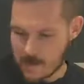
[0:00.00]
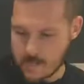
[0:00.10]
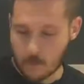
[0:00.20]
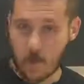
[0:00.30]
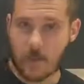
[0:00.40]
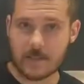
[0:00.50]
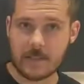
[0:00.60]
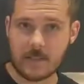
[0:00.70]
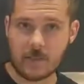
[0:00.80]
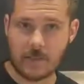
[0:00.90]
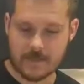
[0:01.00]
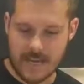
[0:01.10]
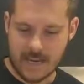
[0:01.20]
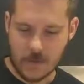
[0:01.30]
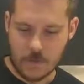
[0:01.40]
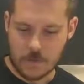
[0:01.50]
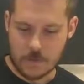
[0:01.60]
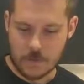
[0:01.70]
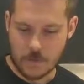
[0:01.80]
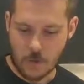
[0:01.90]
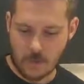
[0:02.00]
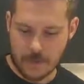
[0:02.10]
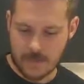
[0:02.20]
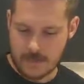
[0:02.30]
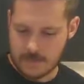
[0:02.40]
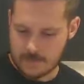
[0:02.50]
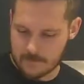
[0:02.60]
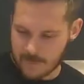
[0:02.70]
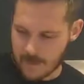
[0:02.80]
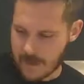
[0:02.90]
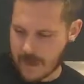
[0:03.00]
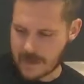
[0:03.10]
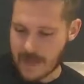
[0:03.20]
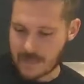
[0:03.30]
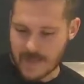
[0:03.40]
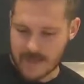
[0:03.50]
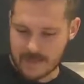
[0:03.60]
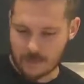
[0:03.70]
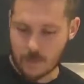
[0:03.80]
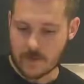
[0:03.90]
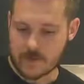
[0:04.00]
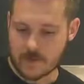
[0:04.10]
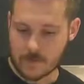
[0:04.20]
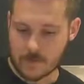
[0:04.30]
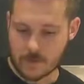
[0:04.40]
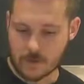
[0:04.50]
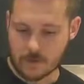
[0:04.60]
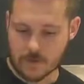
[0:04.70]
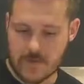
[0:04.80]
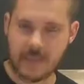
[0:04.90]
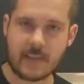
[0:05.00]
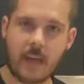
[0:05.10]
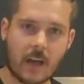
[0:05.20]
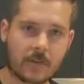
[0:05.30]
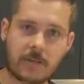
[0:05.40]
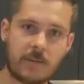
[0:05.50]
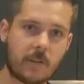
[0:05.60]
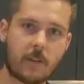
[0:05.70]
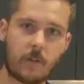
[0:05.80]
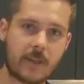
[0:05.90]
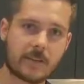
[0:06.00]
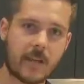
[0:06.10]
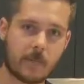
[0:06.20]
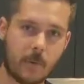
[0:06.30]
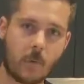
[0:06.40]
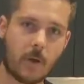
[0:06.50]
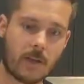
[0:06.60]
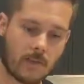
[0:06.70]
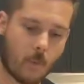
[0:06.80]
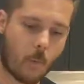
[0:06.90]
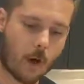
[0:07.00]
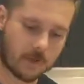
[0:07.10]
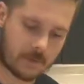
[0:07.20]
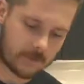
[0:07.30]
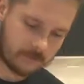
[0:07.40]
And then we're going to take out the SCOBY and add that in with some starter tea, and then I'll just fill the rest up with water.